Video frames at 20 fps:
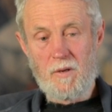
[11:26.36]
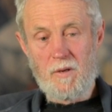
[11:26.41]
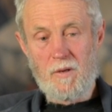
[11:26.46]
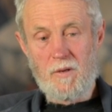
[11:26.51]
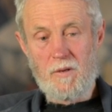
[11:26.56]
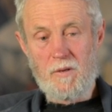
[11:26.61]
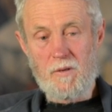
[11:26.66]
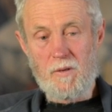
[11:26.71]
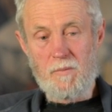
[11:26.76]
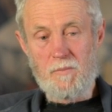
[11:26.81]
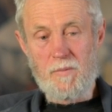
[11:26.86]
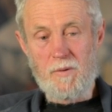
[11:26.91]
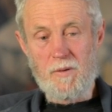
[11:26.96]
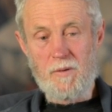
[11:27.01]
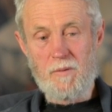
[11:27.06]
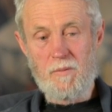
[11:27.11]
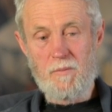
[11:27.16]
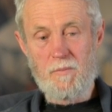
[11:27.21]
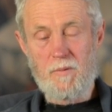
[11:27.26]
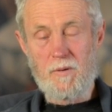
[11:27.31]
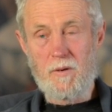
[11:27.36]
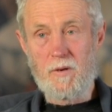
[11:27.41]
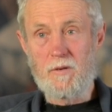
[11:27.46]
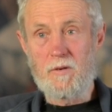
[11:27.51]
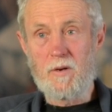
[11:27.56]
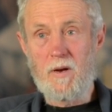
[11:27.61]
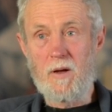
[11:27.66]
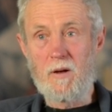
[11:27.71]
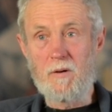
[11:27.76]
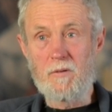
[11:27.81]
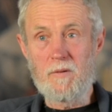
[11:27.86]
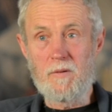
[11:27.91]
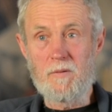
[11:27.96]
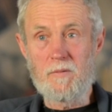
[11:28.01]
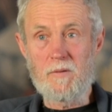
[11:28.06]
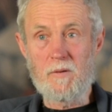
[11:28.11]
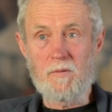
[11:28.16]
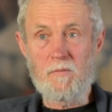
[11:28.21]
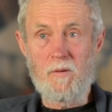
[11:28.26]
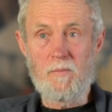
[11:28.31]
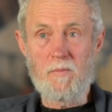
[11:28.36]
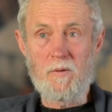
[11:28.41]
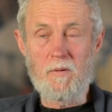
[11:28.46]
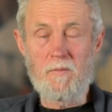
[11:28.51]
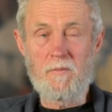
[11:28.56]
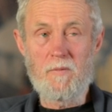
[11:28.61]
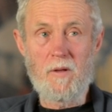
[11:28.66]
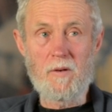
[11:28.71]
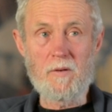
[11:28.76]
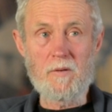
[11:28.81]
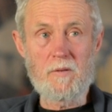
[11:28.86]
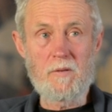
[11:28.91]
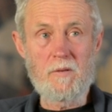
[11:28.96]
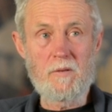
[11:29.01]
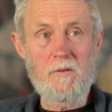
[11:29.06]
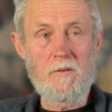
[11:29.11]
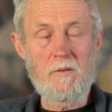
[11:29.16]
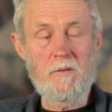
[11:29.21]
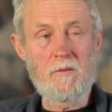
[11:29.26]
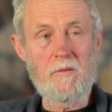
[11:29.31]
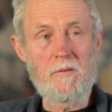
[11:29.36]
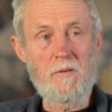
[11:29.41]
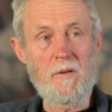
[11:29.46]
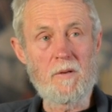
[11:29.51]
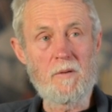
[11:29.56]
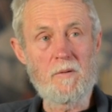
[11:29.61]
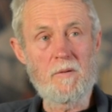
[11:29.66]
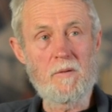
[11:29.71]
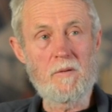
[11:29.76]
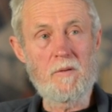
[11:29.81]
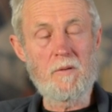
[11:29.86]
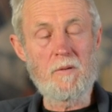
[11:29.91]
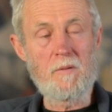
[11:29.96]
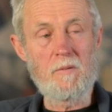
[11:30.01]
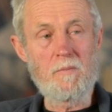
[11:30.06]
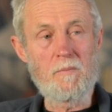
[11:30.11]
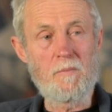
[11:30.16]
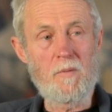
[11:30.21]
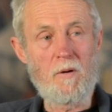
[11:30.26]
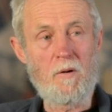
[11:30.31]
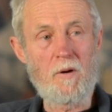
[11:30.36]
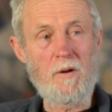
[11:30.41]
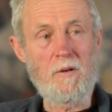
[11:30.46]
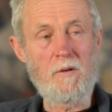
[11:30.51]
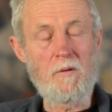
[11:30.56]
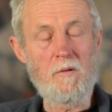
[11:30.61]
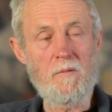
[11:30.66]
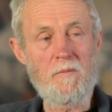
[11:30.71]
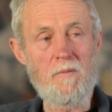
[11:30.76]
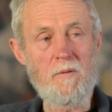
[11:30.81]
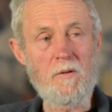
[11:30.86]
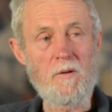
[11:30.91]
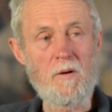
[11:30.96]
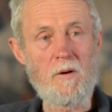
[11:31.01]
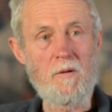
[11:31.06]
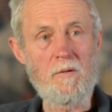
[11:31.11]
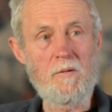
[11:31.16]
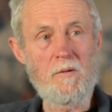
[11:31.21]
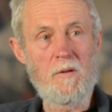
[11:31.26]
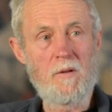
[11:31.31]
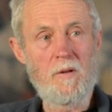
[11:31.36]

you could be put in jail. It was a criminal offence to mine and look for gold.